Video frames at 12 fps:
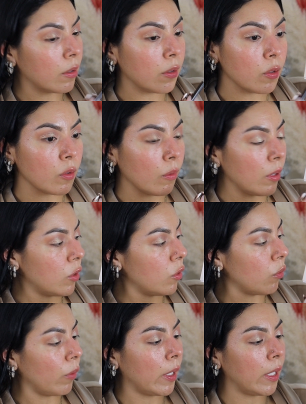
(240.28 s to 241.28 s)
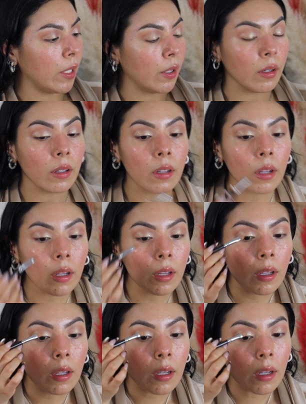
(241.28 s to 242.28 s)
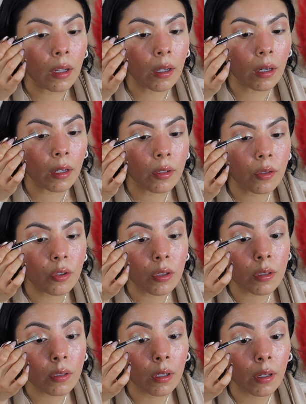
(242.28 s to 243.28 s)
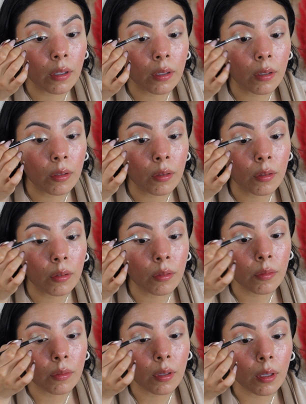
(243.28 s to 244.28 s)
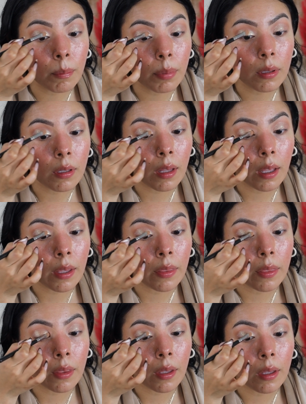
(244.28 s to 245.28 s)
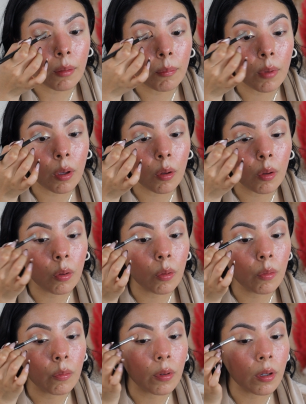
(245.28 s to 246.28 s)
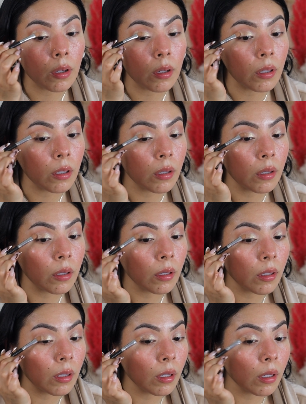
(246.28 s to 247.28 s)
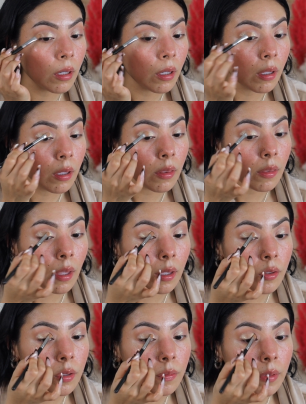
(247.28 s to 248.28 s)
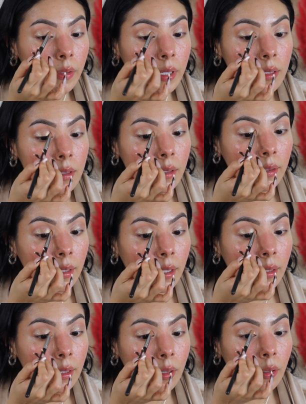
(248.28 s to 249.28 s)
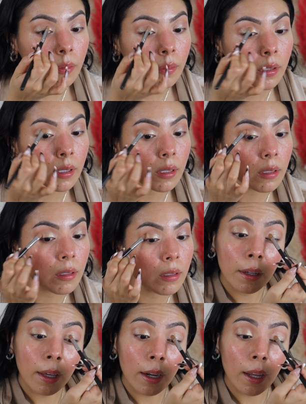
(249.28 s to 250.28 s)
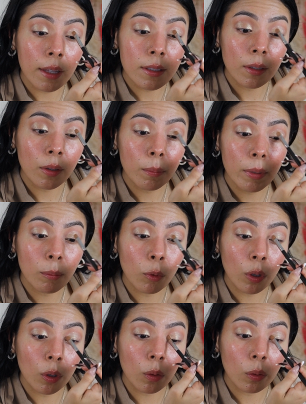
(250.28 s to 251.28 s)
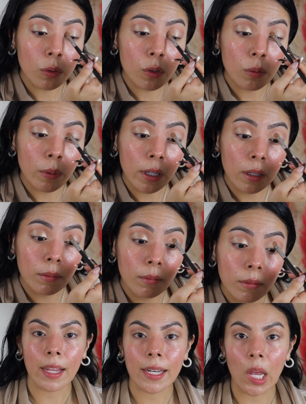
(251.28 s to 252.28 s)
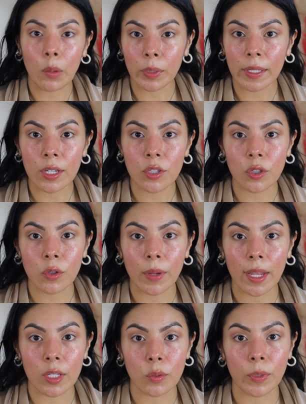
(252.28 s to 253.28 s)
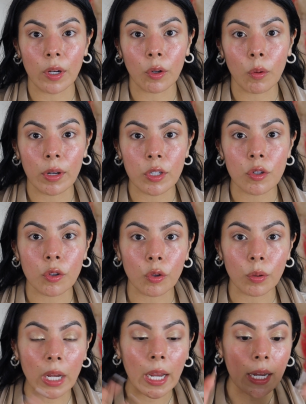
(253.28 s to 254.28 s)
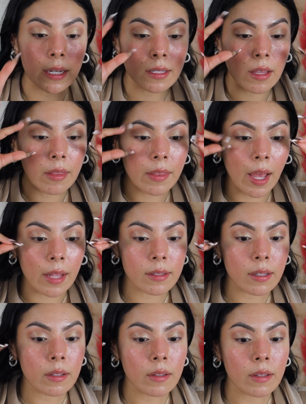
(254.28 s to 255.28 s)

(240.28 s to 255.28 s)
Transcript: So these two right here. And I just kind of applied them over that just very slightly over it. It kind of adds a little bit more gold to it. And that we're gonna do is we are going to create that